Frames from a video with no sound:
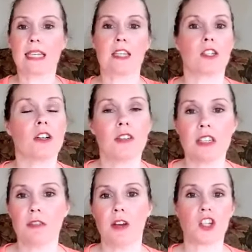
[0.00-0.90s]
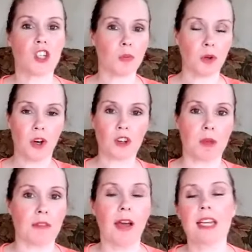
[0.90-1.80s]
to 8 servings of vegetables,
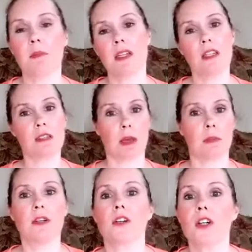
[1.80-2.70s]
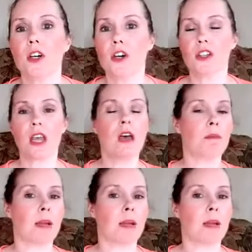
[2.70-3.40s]
my vitamins, my minerals,